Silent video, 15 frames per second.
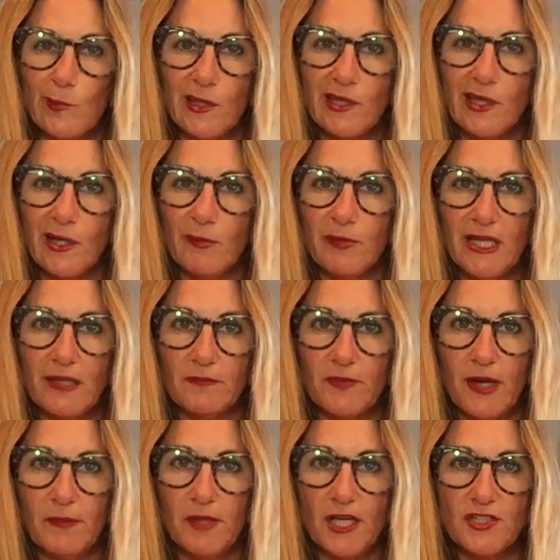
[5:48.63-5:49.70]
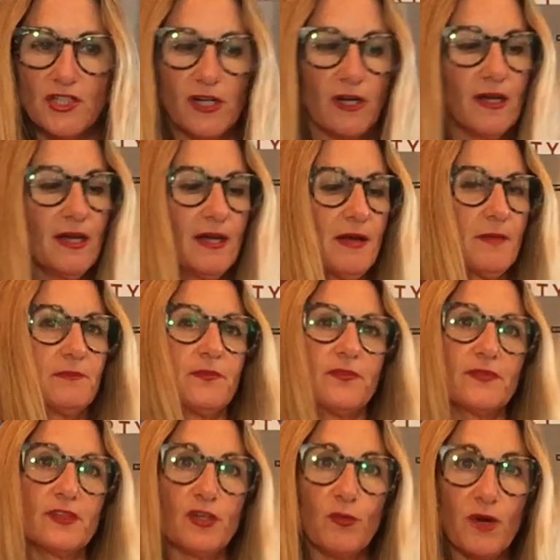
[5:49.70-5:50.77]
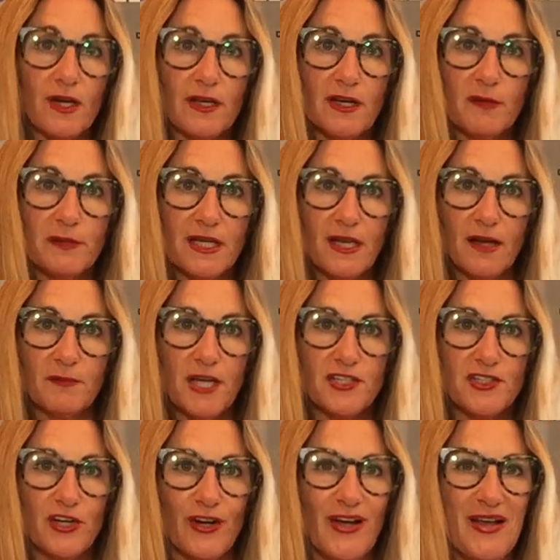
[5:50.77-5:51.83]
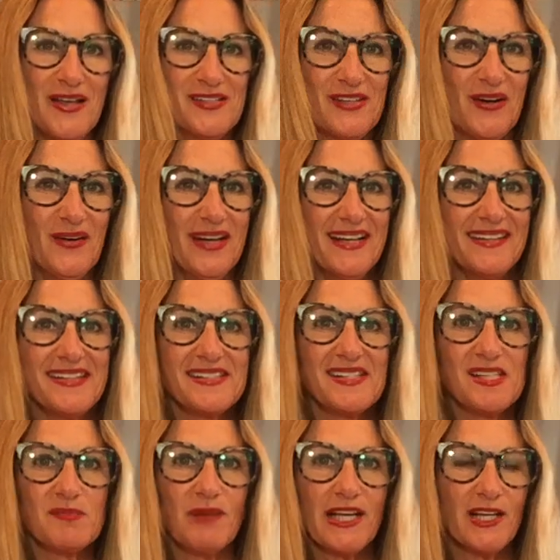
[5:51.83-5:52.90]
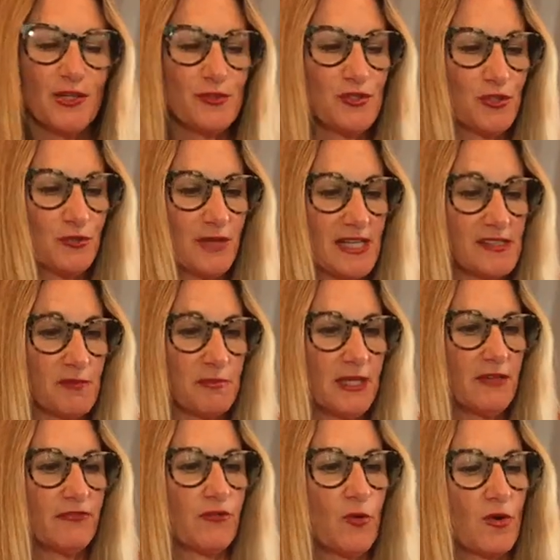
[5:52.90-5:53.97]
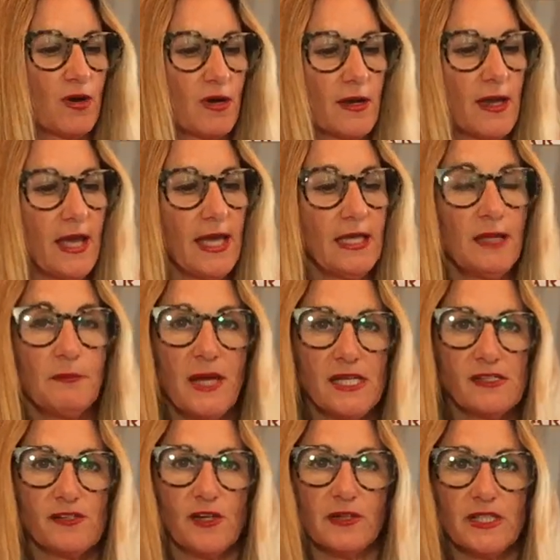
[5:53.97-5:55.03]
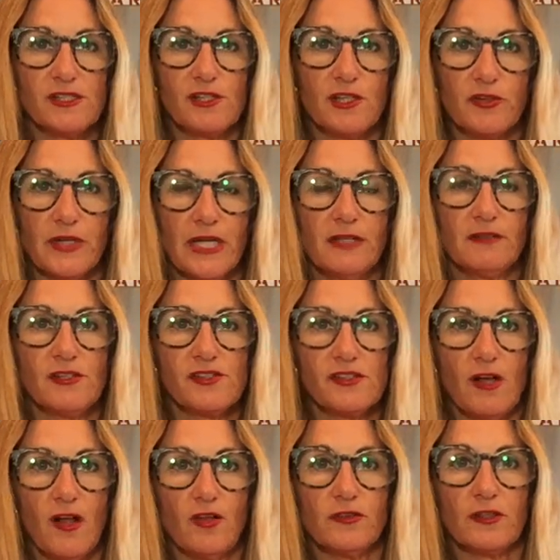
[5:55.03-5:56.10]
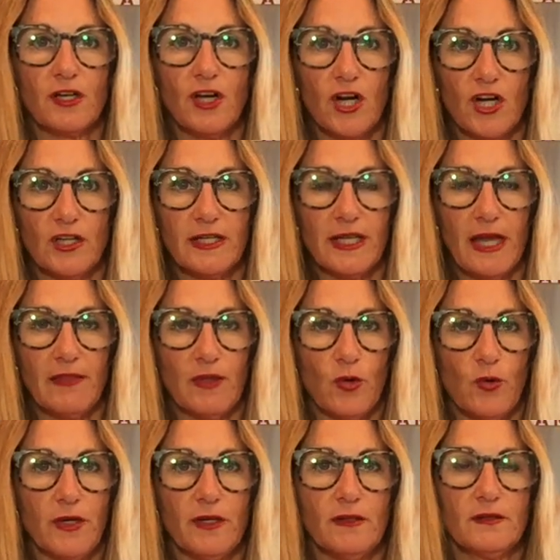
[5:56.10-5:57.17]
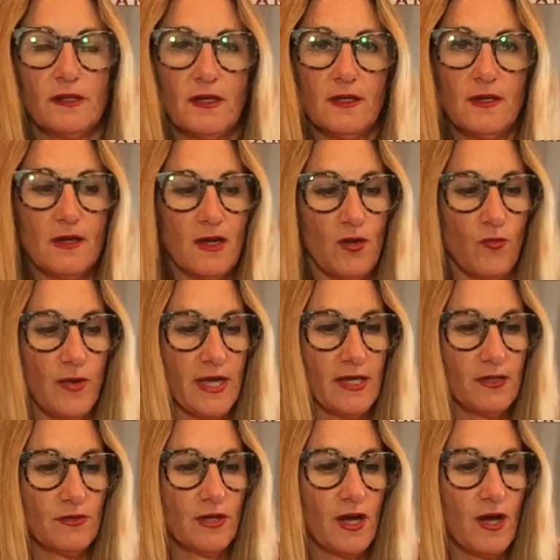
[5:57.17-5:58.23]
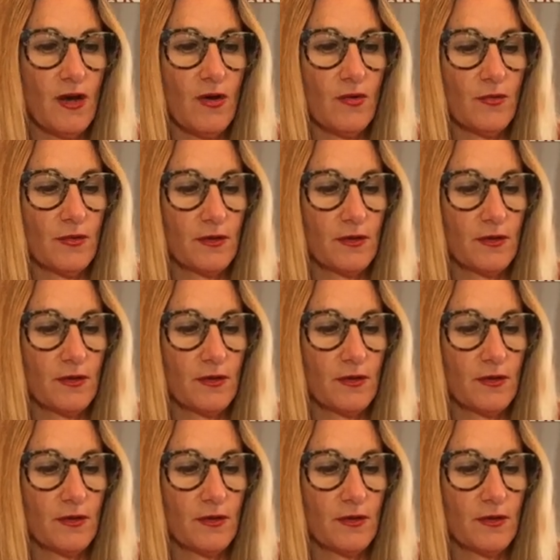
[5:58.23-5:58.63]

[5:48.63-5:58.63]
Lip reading: Can you hear me? I'm not sure. You want to hear me? I'm not sure. So this is my go-to recipe for any pesto. It's the green, the salt, the garlic, and the oil. Away you go.